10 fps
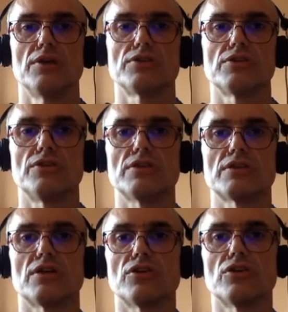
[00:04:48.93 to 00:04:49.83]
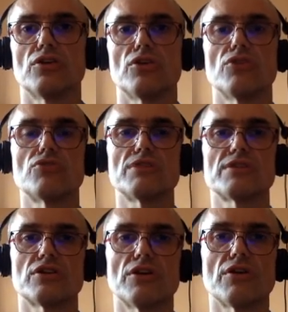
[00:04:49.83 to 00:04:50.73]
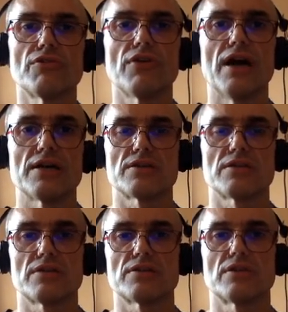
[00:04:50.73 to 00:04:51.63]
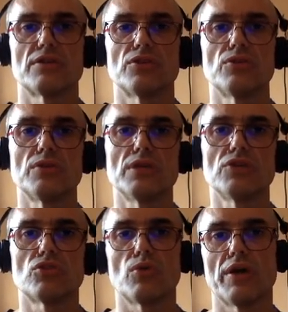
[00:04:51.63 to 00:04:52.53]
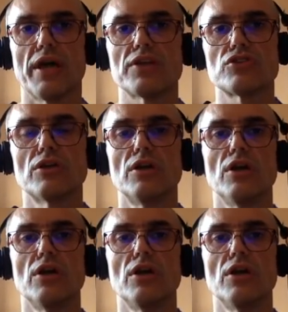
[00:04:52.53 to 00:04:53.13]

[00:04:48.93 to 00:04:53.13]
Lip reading: These are your reserve assets that you need to hedge